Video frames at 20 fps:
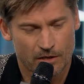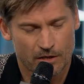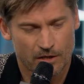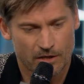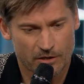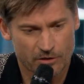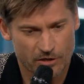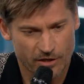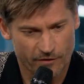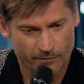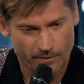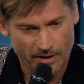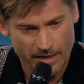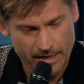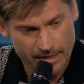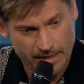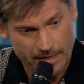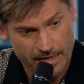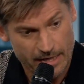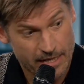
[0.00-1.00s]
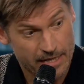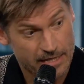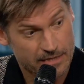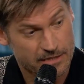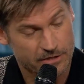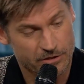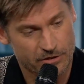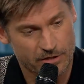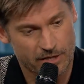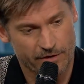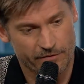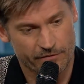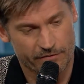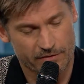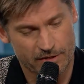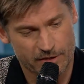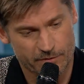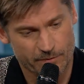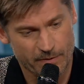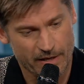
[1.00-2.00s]
and then you have black gangs and you have
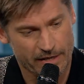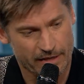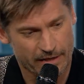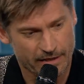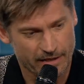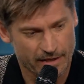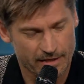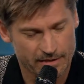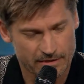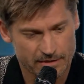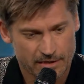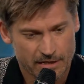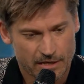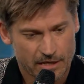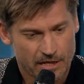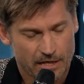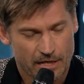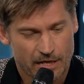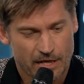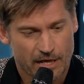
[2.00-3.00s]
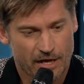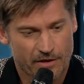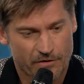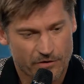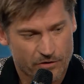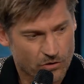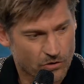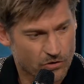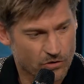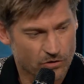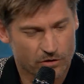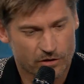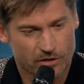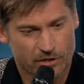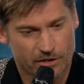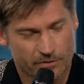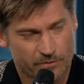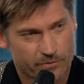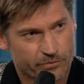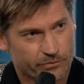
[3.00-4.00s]
the Hispanic gangs, and they're all
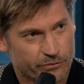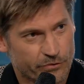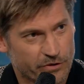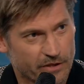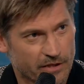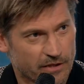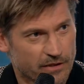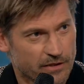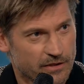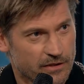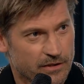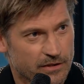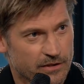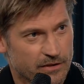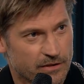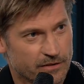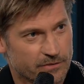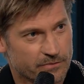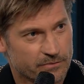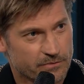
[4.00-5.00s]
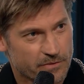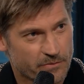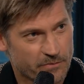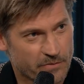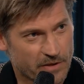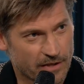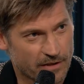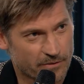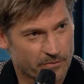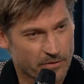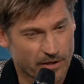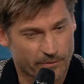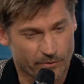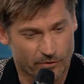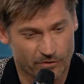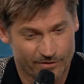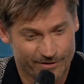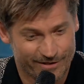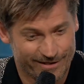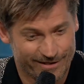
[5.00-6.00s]
uh, pretty uh, mean people.